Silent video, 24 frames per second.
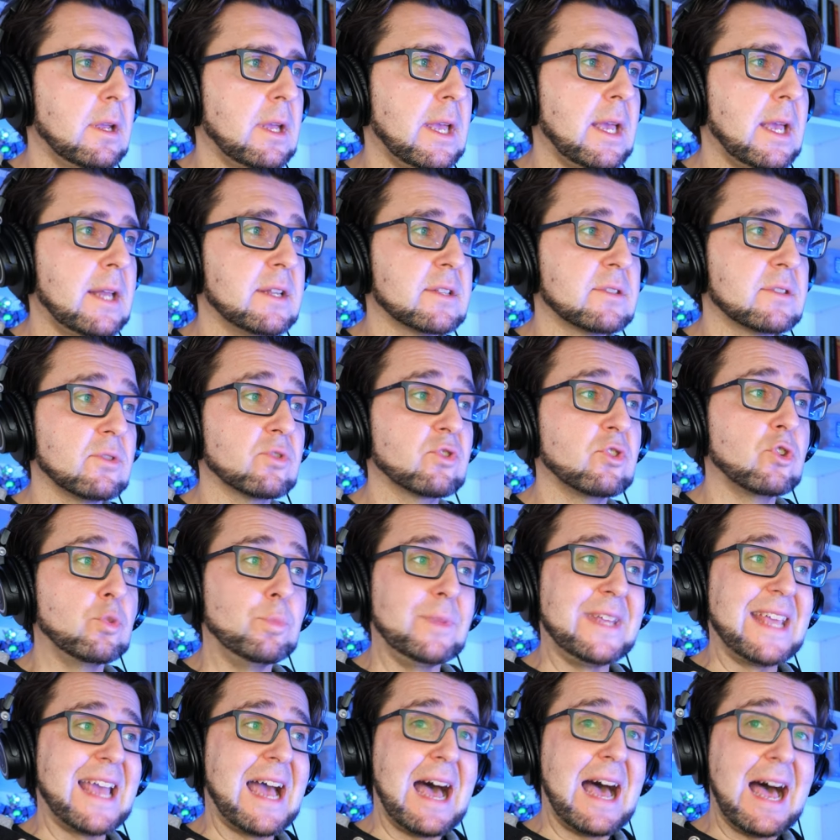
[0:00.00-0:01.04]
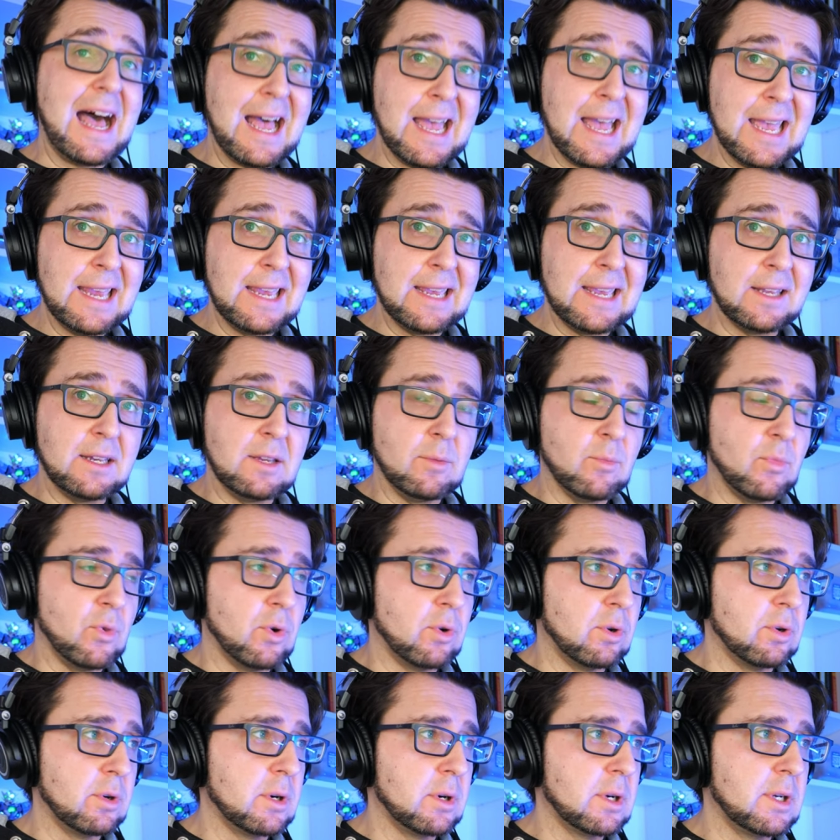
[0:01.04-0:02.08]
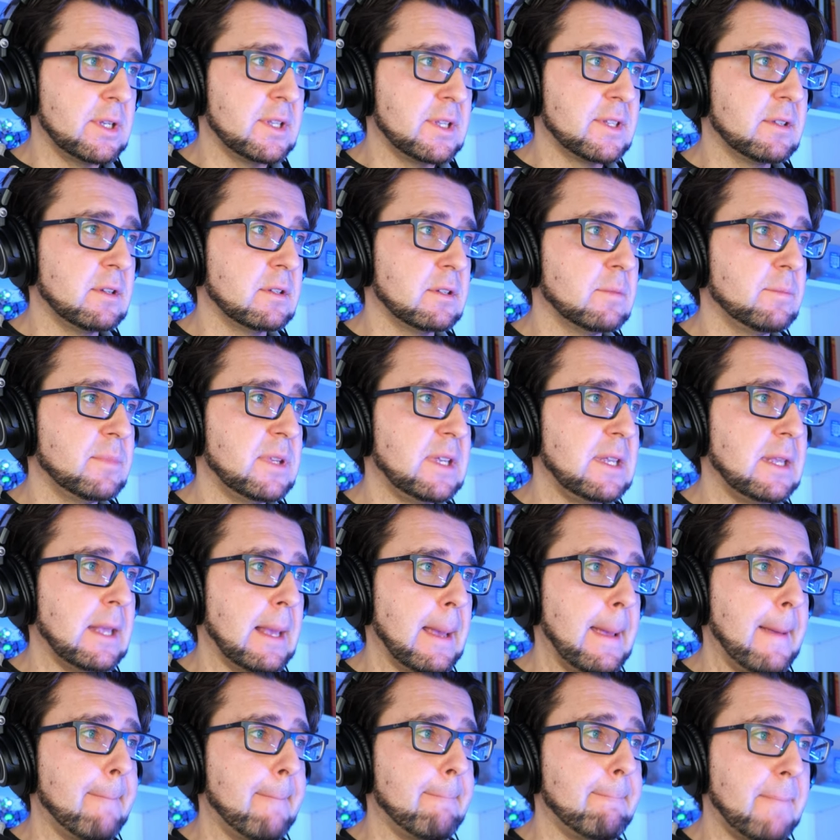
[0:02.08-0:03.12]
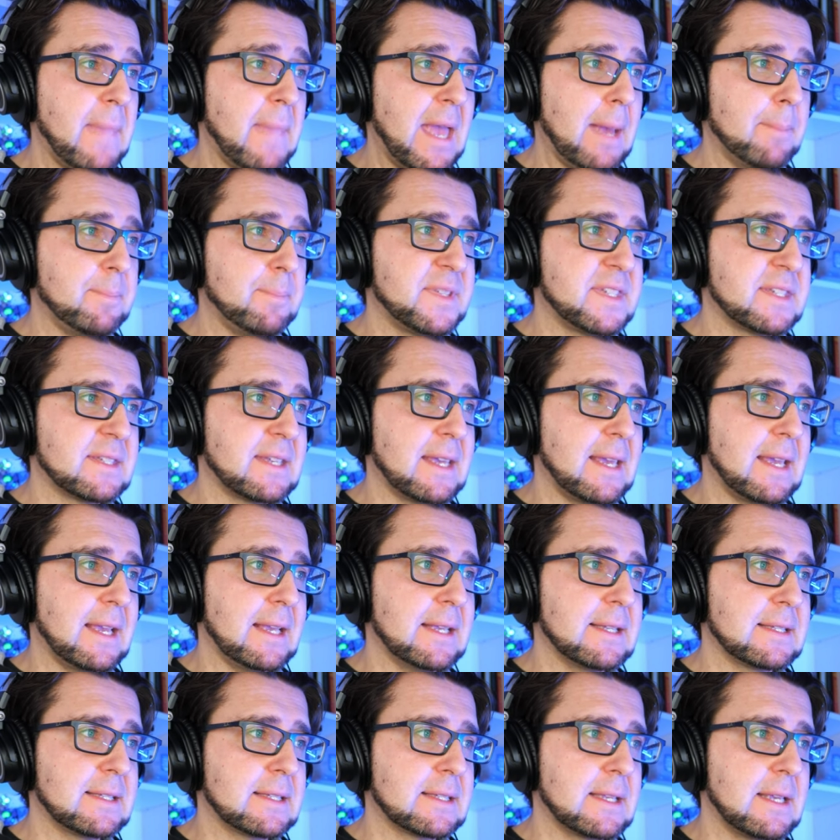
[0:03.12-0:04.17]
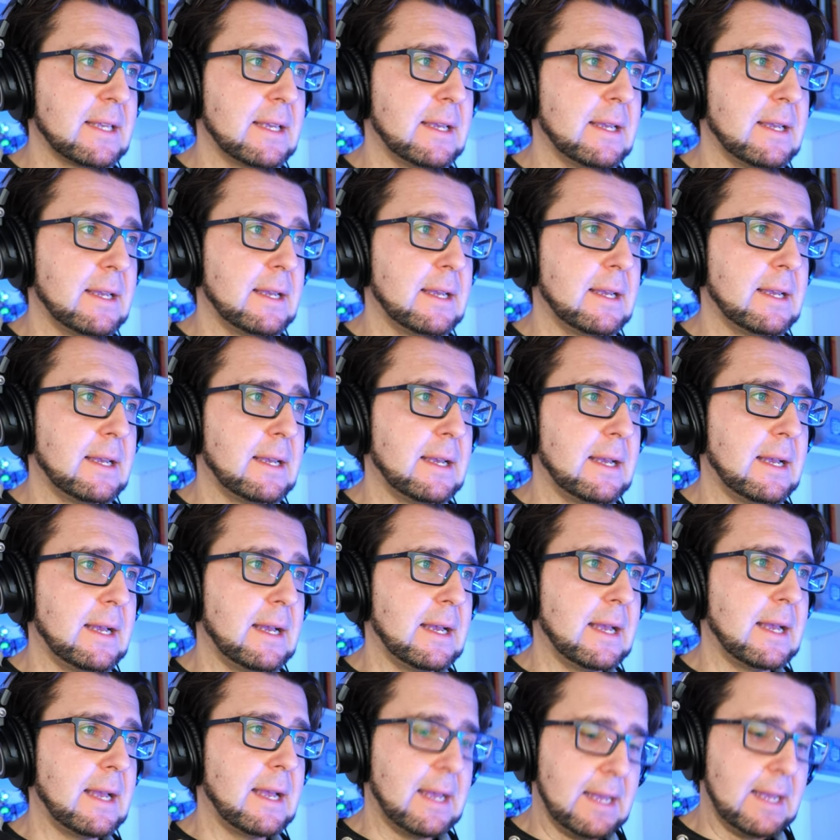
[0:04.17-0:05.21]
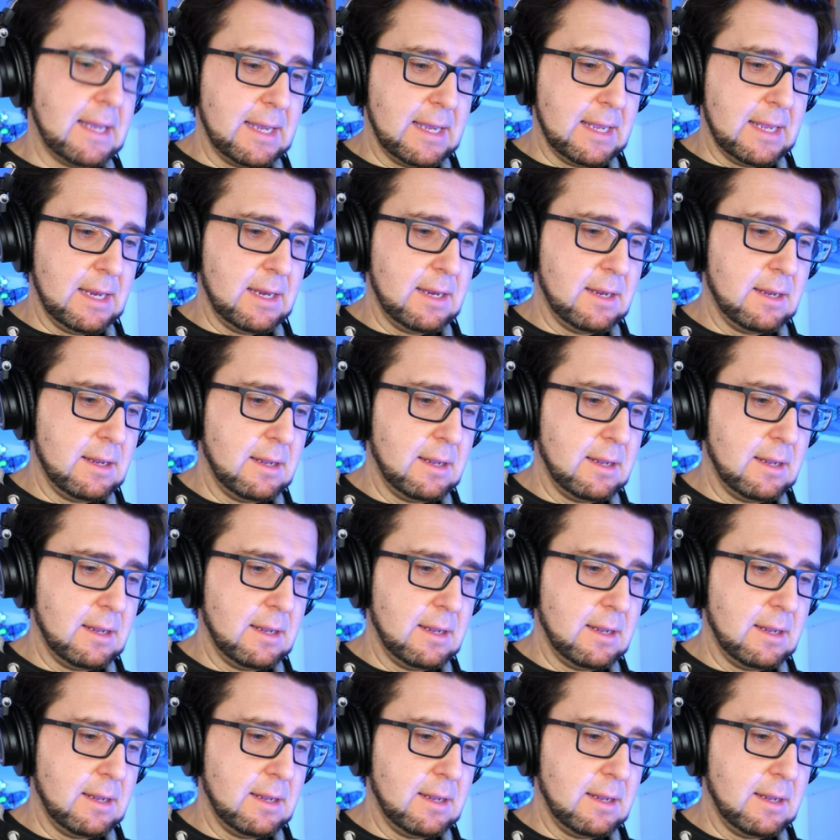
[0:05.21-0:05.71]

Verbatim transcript: And it's not going to be i anymore. It's going to be map segs i.